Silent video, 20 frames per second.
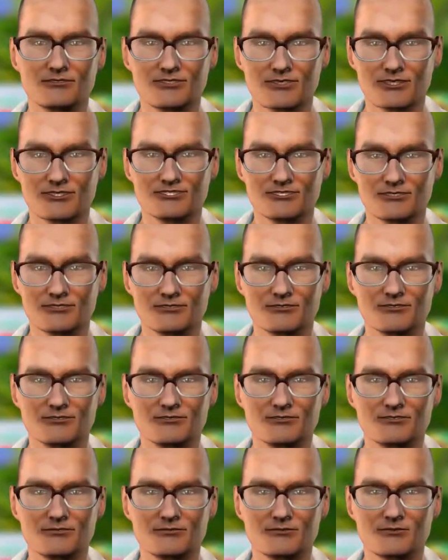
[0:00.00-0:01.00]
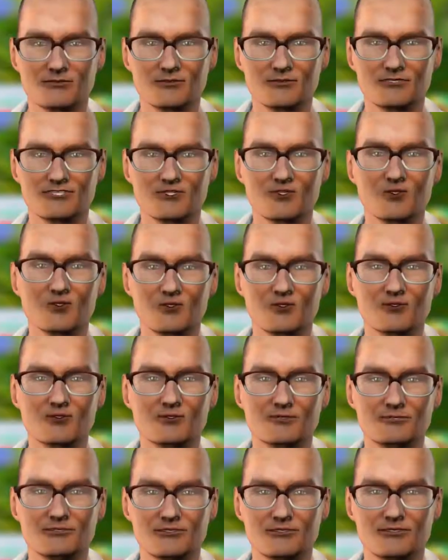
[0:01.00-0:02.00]
honesty and the complete
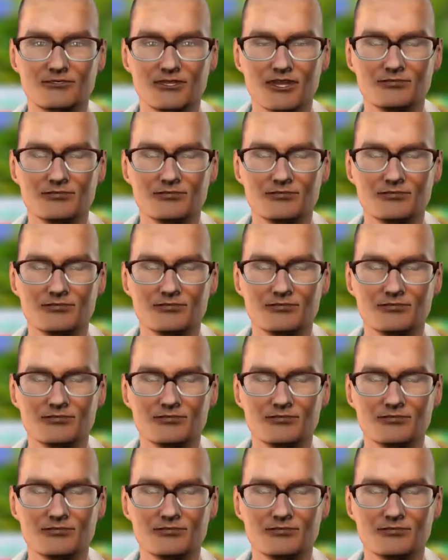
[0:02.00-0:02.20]
sincerity